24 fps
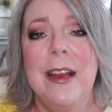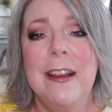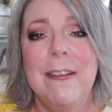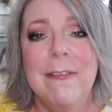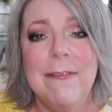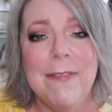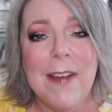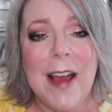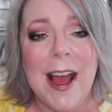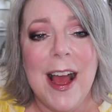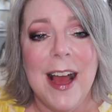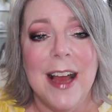In
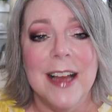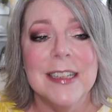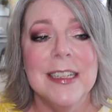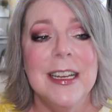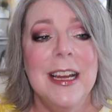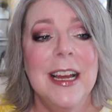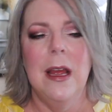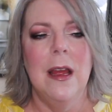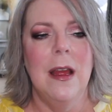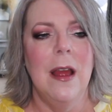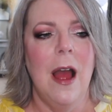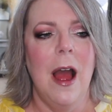fact,
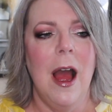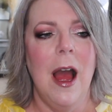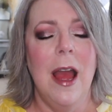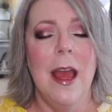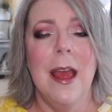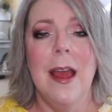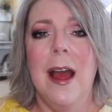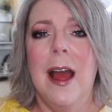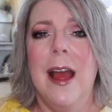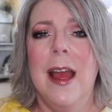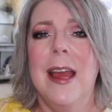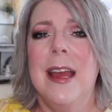
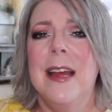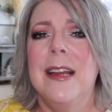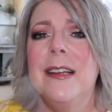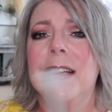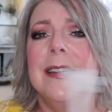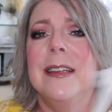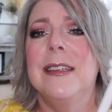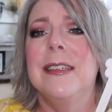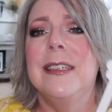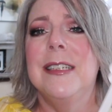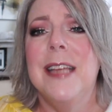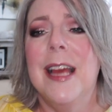I, I
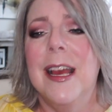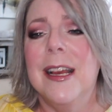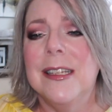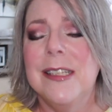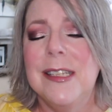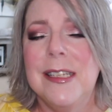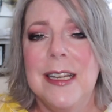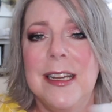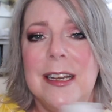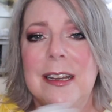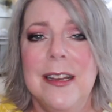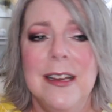had
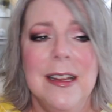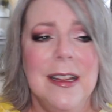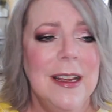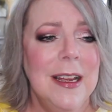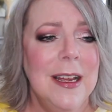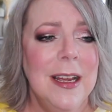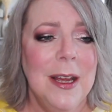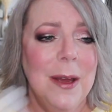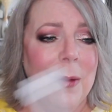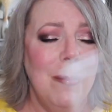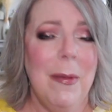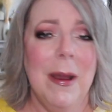texted
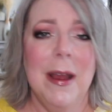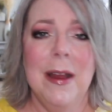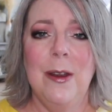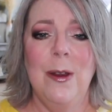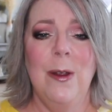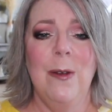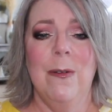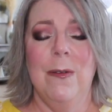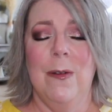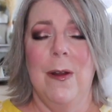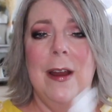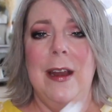my
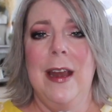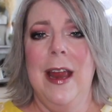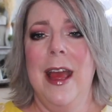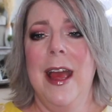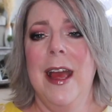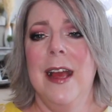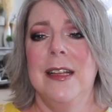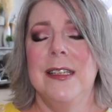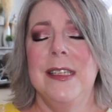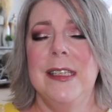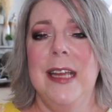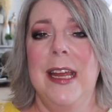new friend
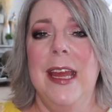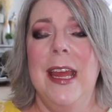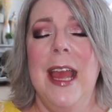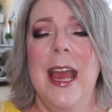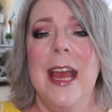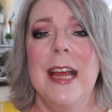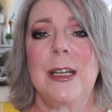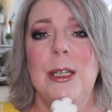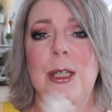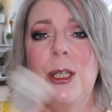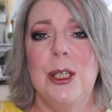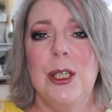Hessie
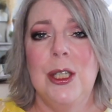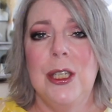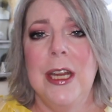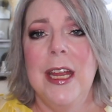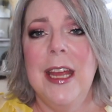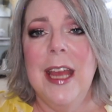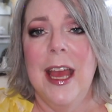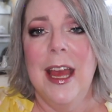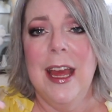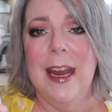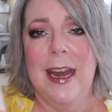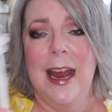and
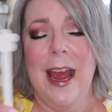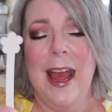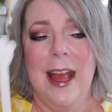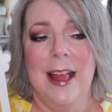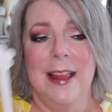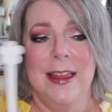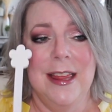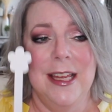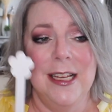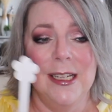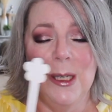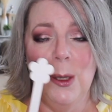she had
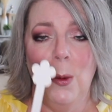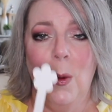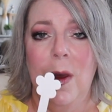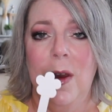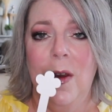had this